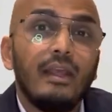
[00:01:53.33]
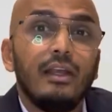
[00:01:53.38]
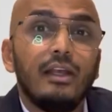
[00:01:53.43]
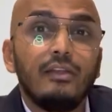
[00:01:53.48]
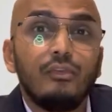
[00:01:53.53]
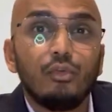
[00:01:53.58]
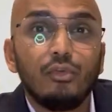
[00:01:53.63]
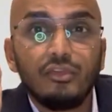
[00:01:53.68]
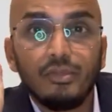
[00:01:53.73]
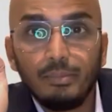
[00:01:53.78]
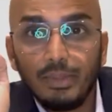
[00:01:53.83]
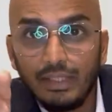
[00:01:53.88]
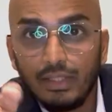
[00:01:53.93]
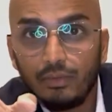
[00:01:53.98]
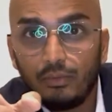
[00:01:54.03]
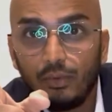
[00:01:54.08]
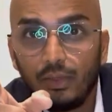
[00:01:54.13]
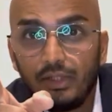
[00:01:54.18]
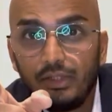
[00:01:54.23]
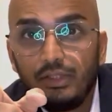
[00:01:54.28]
So it's a better
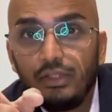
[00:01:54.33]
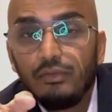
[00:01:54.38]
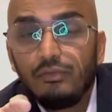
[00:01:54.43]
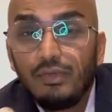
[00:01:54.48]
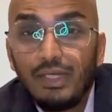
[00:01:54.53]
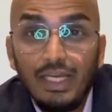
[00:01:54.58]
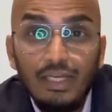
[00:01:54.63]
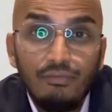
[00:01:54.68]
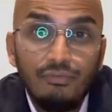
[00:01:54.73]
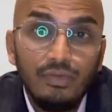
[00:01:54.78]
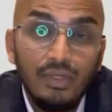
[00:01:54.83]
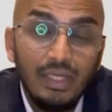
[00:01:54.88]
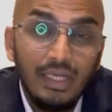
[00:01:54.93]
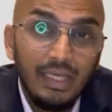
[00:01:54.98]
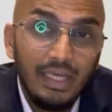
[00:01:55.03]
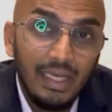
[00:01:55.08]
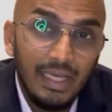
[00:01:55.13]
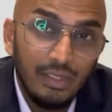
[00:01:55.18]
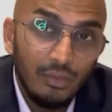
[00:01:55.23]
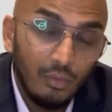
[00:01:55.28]
quality of life.
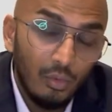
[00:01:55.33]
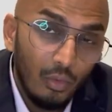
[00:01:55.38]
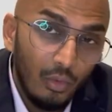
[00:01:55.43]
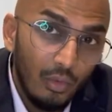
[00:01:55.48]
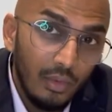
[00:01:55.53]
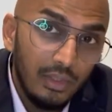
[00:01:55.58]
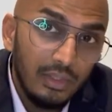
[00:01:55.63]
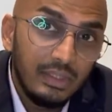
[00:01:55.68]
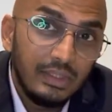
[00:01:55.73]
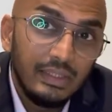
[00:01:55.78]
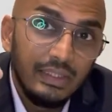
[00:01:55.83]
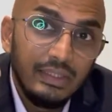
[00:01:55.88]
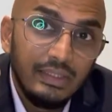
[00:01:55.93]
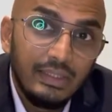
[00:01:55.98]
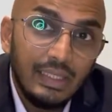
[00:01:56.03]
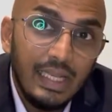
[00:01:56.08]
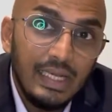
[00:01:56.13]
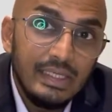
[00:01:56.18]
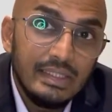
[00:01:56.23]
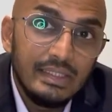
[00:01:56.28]
And all the
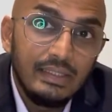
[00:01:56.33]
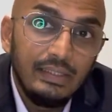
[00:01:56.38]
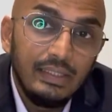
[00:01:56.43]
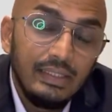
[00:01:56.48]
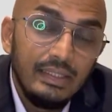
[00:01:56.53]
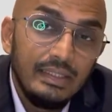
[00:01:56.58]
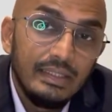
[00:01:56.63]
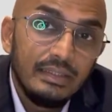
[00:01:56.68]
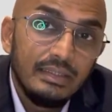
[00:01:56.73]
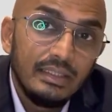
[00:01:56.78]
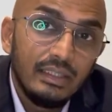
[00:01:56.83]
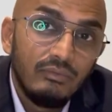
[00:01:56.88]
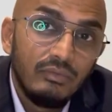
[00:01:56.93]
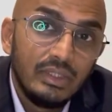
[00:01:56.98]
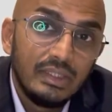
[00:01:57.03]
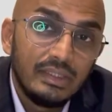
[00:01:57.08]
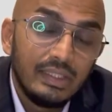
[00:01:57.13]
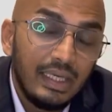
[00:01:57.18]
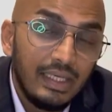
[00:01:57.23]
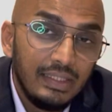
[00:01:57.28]
intelligent Indians have
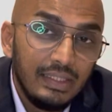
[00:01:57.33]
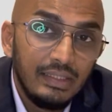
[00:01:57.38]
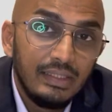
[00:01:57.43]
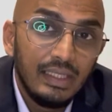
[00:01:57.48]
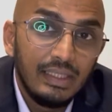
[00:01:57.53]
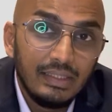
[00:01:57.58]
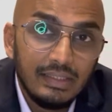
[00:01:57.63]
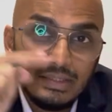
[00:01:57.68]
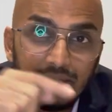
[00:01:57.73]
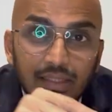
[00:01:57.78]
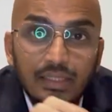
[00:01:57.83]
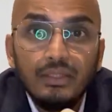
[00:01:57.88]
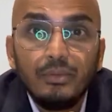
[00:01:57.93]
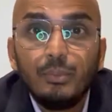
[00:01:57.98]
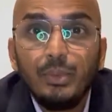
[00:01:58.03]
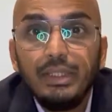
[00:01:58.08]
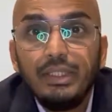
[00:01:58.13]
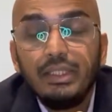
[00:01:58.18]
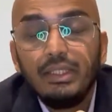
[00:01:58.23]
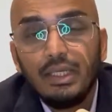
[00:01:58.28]
decided that, listen,
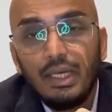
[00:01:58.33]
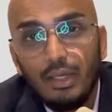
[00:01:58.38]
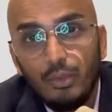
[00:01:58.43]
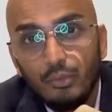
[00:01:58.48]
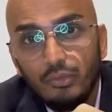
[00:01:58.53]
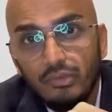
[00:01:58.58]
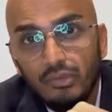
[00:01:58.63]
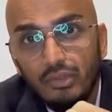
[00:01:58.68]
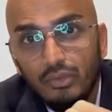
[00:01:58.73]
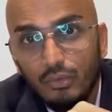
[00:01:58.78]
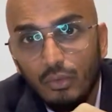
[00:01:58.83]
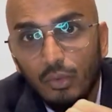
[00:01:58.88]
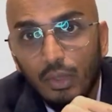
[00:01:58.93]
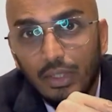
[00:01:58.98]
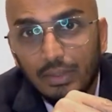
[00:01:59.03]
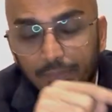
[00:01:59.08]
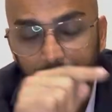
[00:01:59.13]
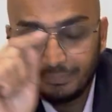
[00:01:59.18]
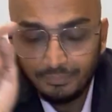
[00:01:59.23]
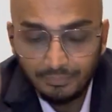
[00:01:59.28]
we need a house in Goa.